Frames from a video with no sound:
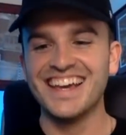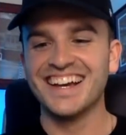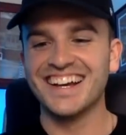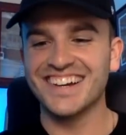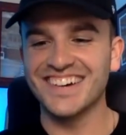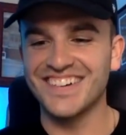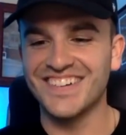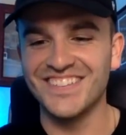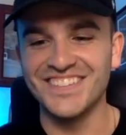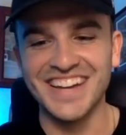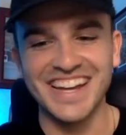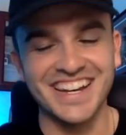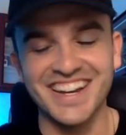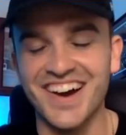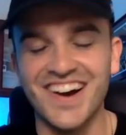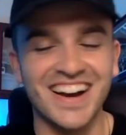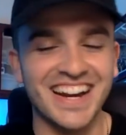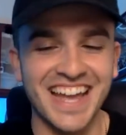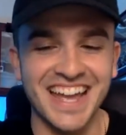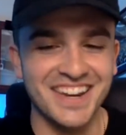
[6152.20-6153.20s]
Cool, man.
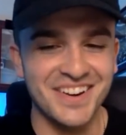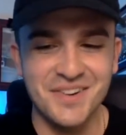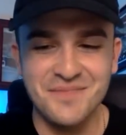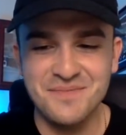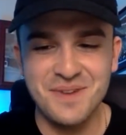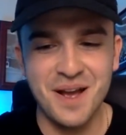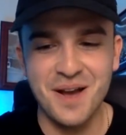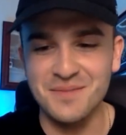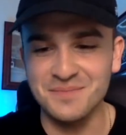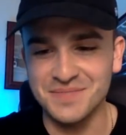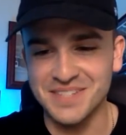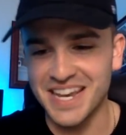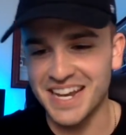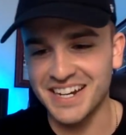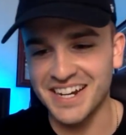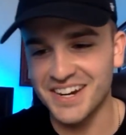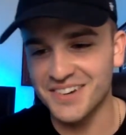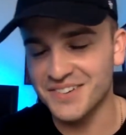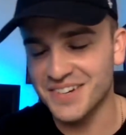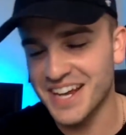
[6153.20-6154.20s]
No, again, no problem,
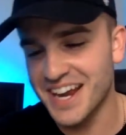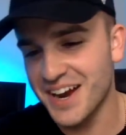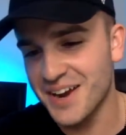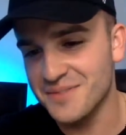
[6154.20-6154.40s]
Tane. I don't care.